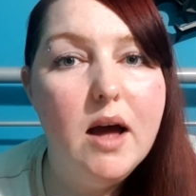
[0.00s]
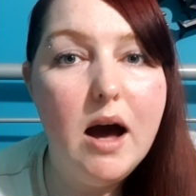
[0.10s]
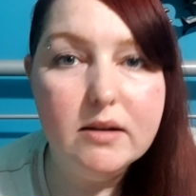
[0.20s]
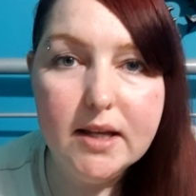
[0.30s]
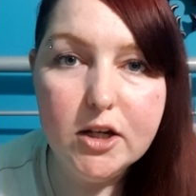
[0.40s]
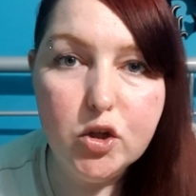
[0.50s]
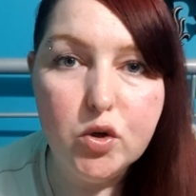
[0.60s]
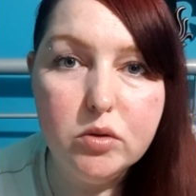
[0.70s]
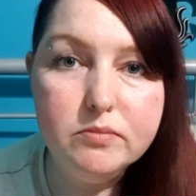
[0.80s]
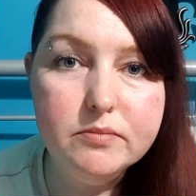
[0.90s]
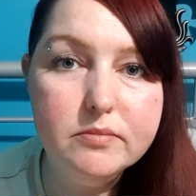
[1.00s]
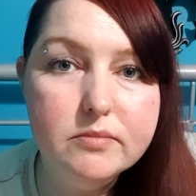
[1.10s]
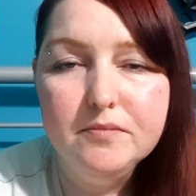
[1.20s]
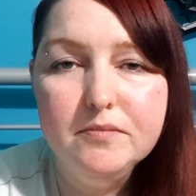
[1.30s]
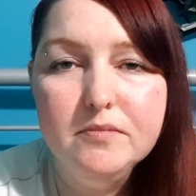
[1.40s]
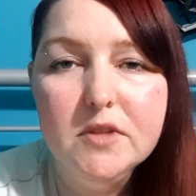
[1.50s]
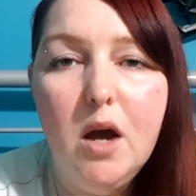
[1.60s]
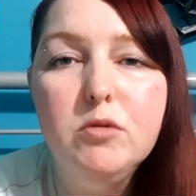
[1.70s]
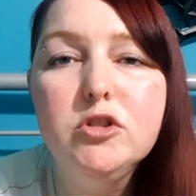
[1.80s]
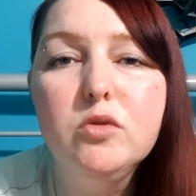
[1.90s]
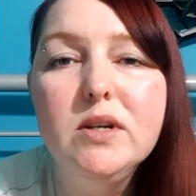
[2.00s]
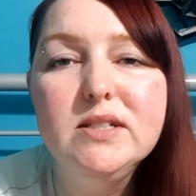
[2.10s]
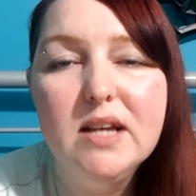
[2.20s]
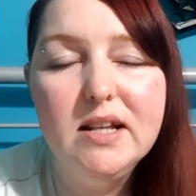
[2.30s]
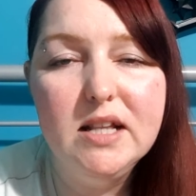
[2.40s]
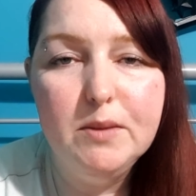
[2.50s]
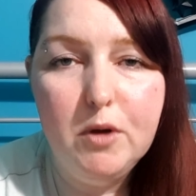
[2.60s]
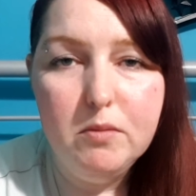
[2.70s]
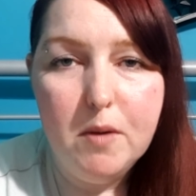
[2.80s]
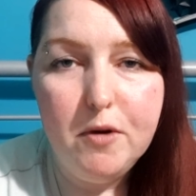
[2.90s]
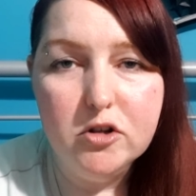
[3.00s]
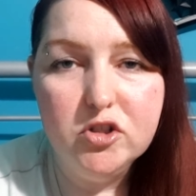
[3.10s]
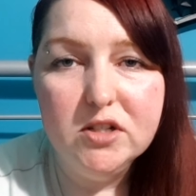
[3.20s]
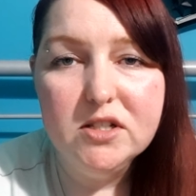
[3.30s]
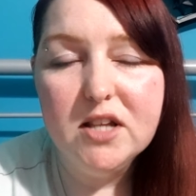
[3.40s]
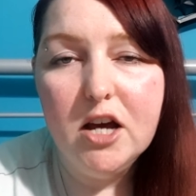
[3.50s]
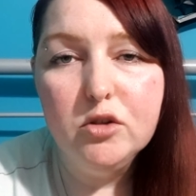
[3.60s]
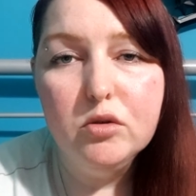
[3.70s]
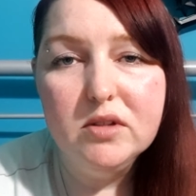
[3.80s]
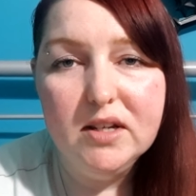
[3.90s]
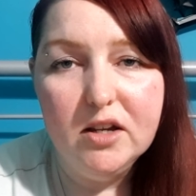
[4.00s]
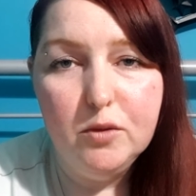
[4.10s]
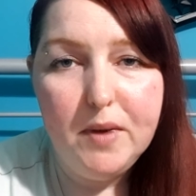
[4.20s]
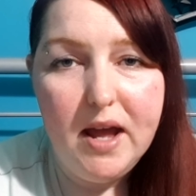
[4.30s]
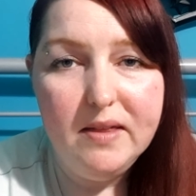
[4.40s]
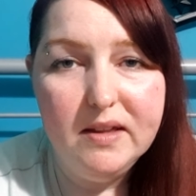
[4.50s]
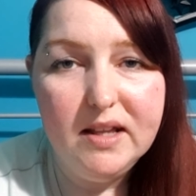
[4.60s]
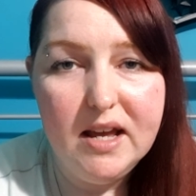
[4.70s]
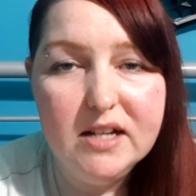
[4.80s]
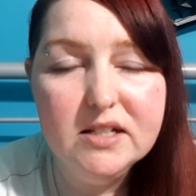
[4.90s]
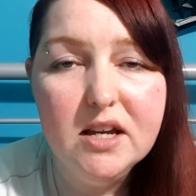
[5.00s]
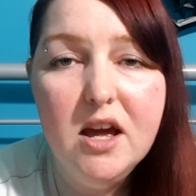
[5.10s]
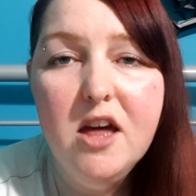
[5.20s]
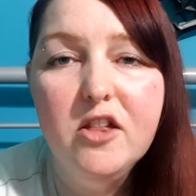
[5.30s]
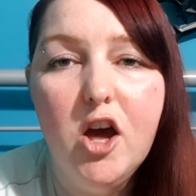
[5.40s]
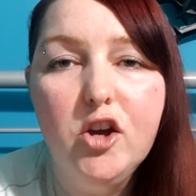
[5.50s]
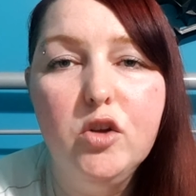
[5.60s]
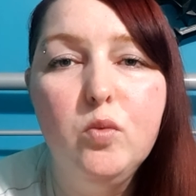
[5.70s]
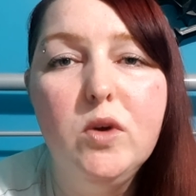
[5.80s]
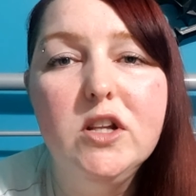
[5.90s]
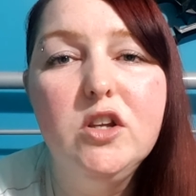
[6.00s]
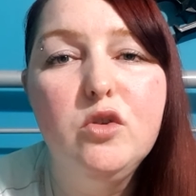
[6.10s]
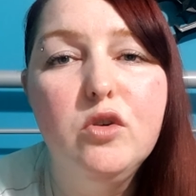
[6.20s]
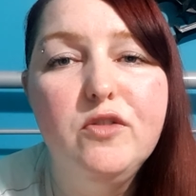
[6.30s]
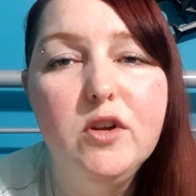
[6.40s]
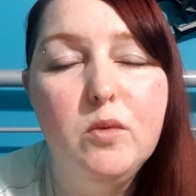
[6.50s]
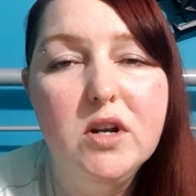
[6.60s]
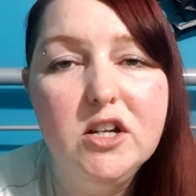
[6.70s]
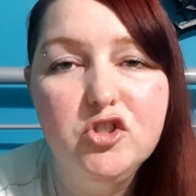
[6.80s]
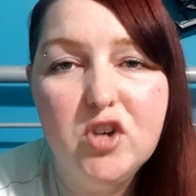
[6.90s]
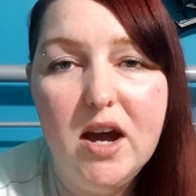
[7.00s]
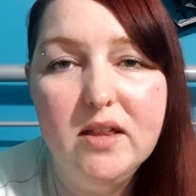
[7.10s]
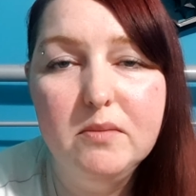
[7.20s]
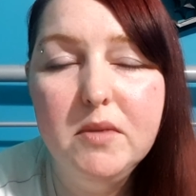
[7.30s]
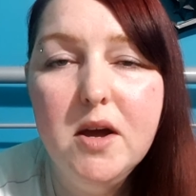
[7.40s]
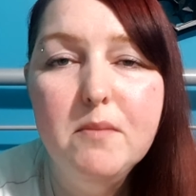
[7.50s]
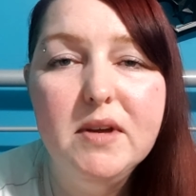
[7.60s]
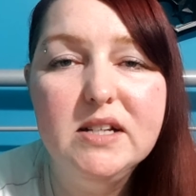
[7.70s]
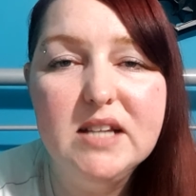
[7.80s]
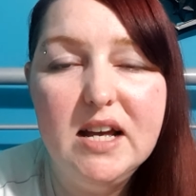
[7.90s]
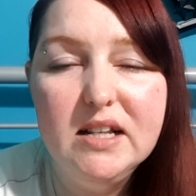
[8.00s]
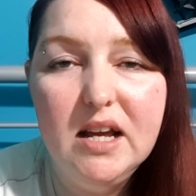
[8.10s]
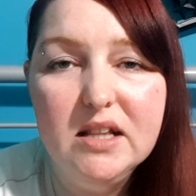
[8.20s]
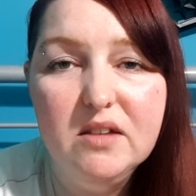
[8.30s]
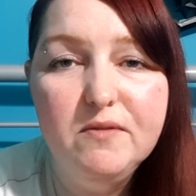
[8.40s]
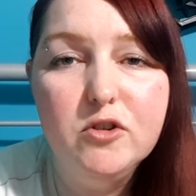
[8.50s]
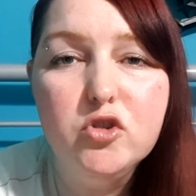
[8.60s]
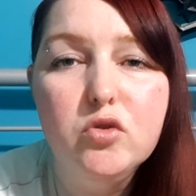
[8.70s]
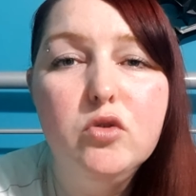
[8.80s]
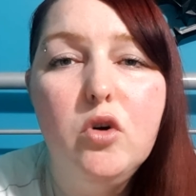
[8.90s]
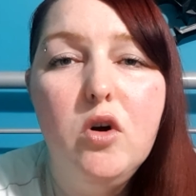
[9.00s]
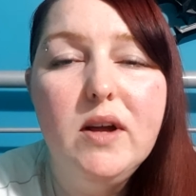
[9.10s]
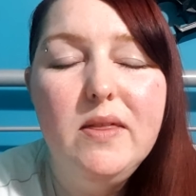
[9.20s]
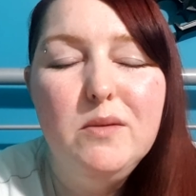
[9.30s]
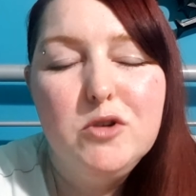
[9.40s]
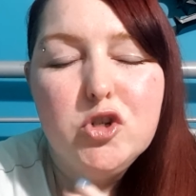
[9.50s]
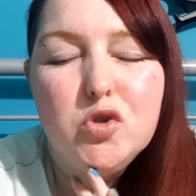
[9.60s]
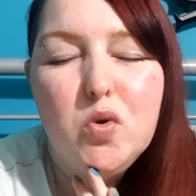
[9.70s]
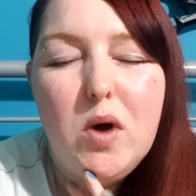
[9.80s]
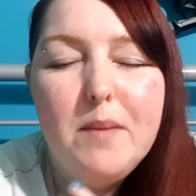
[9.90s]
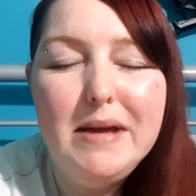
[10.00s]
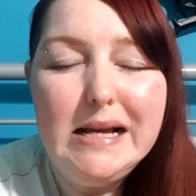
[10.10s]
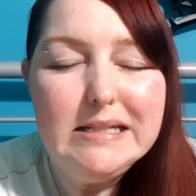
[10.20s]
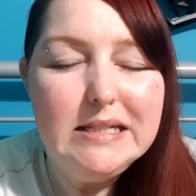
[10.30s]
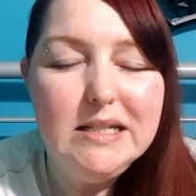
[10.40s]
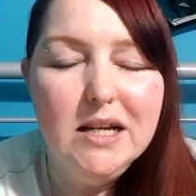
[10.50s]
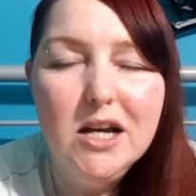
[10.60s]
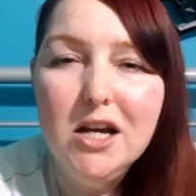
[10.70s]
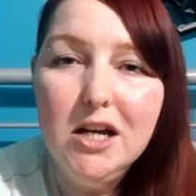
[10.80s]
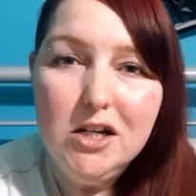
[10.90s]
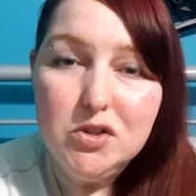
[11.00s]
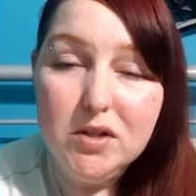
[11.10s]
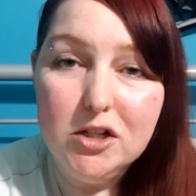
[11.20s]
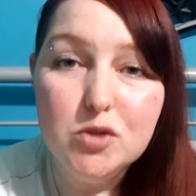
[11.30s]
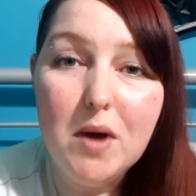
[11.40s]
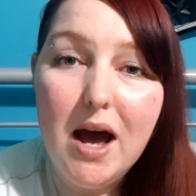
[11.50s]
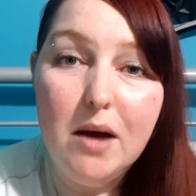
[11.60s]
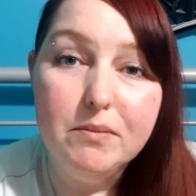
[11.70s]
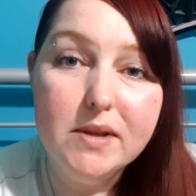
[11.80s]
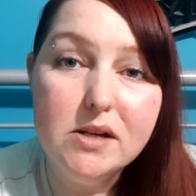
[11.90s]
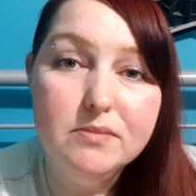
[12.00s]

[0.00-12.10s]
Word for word: I'll take two. I was so excited about my purchase that I told the girl behind the desk that I couldn't wait to go over to work and try them because I hadn't had them for so long and they were so amazing. So here's what happened.